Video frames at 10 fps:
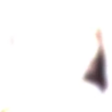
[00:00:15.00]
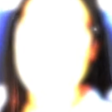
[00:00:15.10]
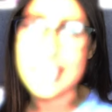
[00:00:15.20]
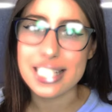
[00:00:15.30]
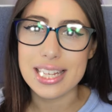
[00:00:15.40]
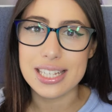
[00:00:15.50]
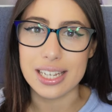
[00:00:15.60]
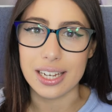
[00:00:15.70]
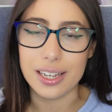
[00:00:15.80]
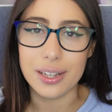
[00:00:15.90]
An
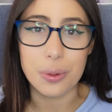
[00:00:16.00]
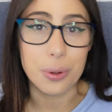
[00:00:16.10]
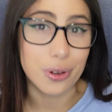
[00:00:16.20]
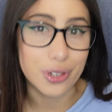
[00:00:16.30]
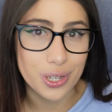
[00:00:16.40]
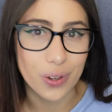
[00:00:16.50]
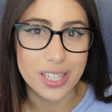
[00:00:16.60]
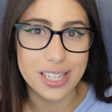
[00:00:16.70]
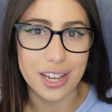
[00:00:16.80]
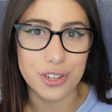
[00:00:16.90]
SSD, or a solid
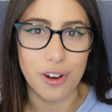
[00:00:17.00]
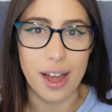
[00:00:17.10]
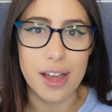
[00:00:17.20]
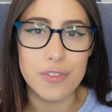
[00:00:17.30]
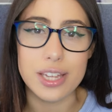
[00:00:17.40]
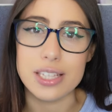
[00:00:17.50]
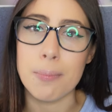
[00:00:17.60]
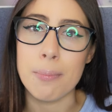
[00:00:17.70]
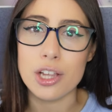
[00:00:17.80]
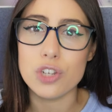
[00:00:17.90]
state drive, is a
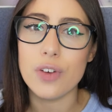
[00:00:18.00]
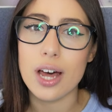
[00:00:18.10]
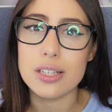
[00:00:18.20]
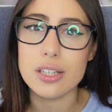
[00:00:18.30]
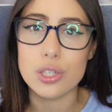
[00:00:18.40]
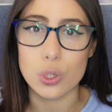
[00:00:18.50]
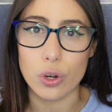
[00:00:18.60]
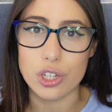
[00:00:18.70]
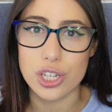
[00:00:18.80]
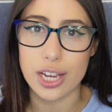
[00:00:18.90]
much faster
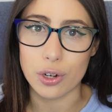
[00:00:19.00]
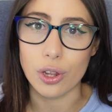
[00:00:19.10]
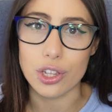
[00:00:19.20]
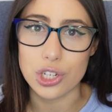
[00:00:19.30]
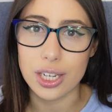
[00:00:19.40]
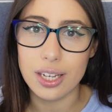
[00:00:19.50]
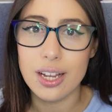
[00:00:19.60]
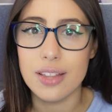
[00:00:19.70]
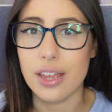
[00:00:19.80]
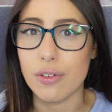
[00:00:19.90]
storage technology
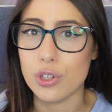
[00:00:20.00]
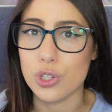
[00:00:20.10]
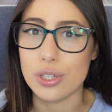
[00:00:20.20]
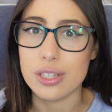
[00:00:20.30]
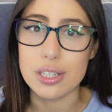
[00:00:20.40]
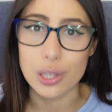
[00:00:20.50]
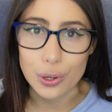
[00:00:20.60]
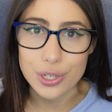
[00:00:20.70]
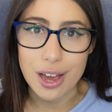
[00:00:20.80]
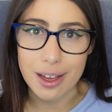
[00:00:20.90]
that reduces
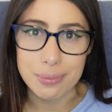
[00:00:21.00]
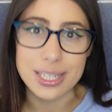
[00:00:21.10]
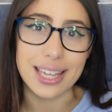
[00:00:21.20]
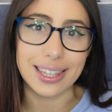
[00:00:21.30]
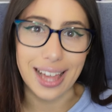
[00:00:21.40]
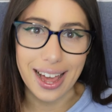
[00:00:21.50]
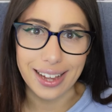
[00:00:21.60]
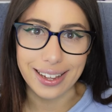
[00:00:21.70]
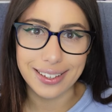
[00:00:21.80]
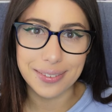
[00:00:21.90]
load times and
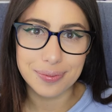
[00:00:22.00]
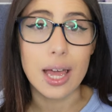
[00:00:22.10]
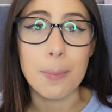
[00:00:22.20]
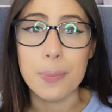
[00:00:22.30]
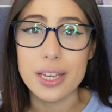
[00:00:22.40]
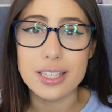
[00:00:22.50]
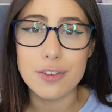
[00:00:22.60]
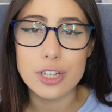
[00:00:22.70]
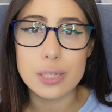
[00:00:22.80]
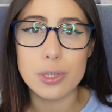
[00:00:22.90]
lag. A big
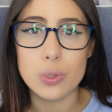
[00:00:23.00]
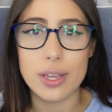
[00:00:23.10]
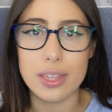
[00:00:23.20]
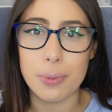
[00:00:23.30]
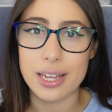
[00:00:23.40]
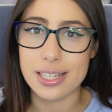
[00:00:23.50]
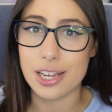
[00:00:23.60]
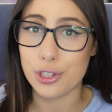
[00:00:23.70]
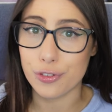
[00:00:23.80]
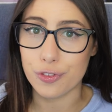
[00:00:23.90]
difference between the
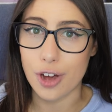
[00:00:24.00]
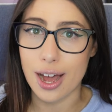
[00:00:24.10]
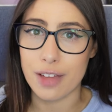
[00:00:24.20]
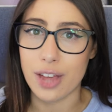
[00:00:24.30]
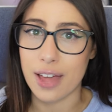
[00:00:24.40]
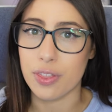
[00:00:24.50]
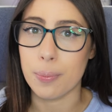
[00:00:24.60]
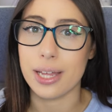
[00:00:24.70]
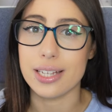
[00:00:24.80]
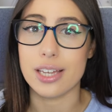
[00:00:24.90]
PlayStation 5 and the
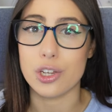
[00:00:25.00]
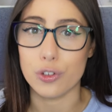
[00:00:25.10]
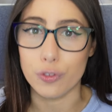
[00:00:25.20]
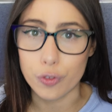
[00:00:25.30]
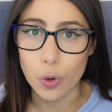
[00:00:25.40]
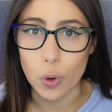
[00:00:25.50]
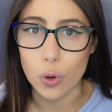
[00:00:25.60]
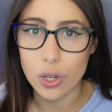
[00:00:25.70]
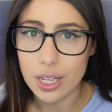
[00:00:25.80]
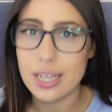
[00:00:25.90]
PlayStation
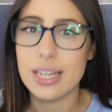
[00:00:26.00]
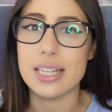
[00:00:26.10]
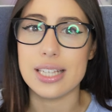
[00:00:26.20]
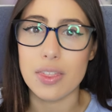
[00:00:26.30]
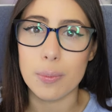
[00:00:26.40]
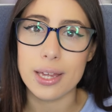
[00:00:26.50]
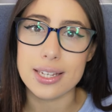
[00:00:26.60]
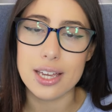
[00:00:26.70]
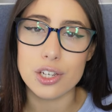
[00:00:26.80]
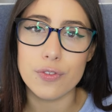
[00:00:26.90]
4 is that the
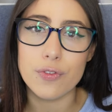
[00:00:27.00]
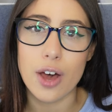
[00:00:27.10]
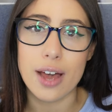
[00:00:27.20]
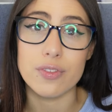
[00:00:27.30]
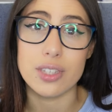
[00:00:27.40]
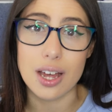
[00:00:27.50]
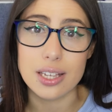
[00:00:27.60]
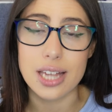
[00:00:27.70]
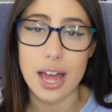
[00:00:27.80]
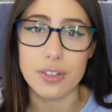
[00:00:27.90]
PlayStation 5
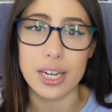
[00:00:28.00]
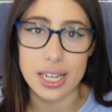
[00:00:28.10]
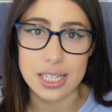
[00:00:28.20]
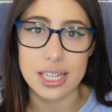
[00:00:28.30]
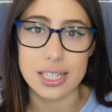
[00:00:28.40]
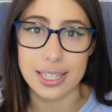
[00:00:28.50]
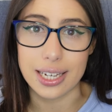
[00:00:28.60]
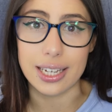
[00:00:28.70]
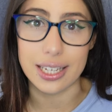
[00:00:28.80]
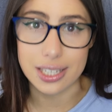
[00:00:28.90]
does have an
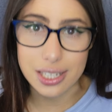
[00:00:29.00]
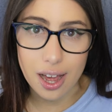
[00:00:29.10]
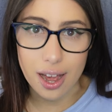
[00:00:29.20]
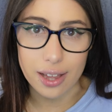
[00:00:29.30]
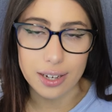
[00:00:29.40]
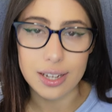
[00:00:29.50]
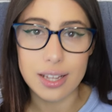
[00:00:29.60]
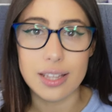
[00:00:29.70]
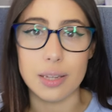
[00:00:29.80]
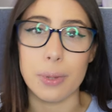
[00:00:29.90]
SSD inside,
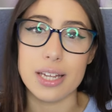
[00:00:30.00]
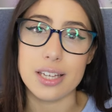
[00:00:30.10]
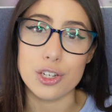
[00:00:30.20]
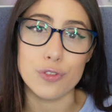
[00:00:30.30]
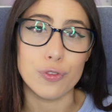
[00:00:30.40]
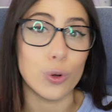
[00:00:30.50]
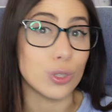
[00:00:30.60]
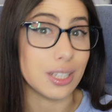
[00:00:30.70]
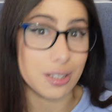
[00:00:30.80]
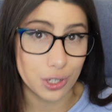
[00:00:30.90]
the PlayStation 4
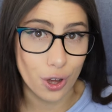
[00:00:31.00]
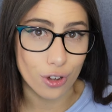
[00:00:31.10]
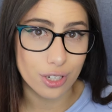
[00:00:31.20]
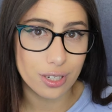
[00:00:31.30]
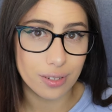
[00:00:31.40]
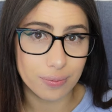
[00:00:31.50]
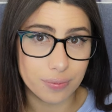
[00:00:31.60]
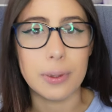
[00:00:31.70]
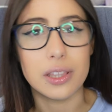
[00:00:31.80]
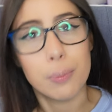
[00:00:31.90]
does not.
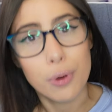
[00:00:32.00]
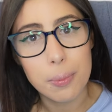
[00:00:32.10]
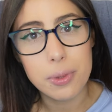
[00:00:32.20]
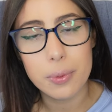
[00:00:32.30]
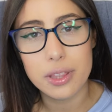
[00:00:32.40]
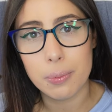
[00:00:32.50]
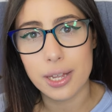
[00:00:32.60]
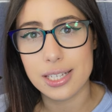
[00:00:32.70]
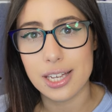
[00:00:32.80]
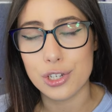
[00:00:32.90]
But the problem with the
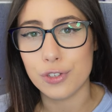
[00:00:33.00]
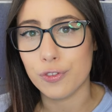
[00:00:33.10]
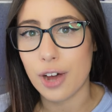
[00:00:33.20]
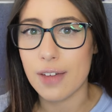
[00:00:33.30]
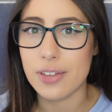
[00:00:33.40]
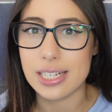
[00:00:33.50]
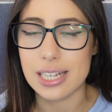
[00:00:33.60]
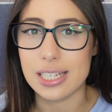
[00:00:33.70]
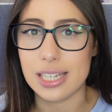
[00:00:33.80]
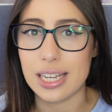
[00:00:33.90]
PlayStation 5
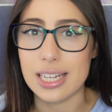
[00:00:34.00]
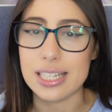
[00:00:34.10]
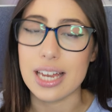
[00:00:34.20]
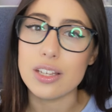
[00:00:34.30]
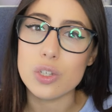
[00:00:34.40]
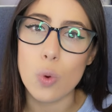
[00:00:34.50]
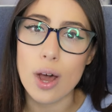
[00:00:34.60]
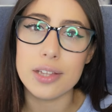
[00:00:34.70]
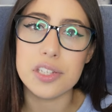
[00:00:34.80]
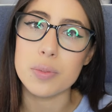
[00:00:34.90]
SSD is that it's
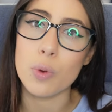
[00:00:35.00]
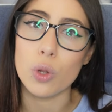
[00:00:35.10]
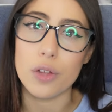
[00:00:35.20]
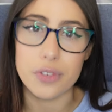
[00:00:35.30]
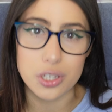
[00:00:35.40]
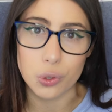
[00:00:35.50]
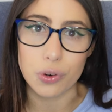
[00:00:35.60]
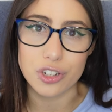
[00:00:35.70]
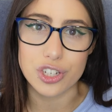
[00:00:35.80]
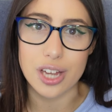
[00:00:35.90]
quite small of a
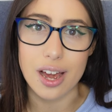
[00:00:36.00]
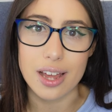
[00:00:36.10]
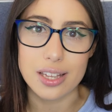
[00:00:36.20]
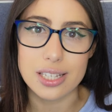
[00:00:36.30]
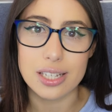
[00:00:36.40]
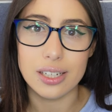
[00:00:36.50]
storage size.